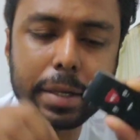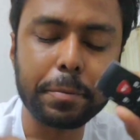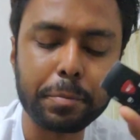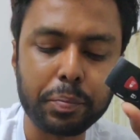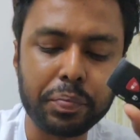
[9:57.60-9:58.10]

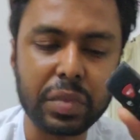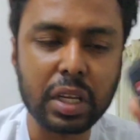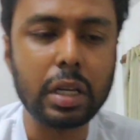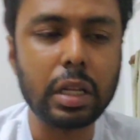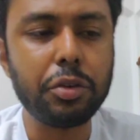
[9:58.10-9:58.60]
Now you
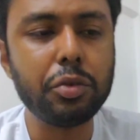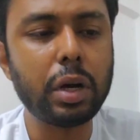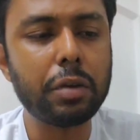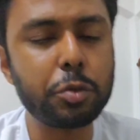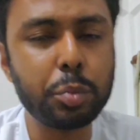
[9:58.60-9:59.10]
have to be
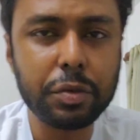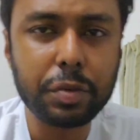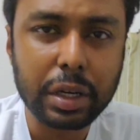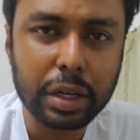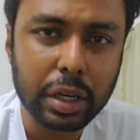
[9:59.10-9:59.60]
very careful
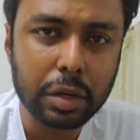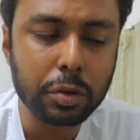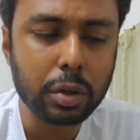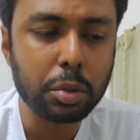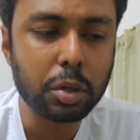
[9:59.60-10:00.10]
about one
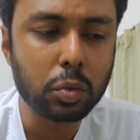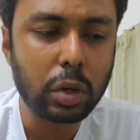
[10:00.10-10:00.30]
thing.